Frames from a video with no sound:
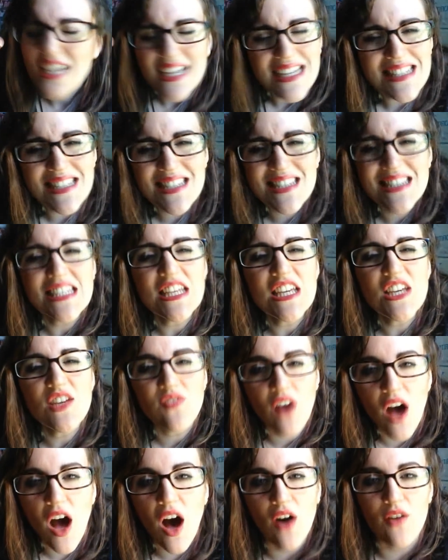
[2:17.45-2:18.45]

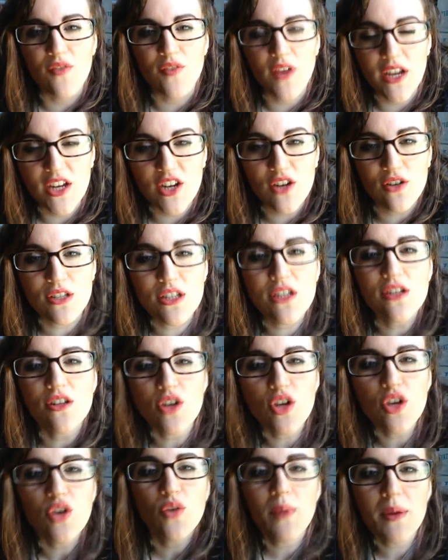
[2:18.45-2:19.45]
conceive of in your
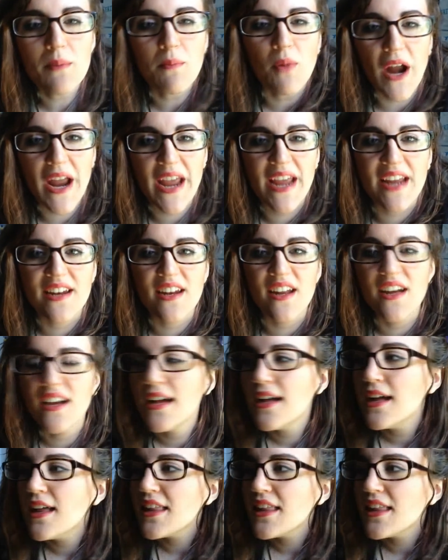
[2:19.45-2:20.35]
little human brain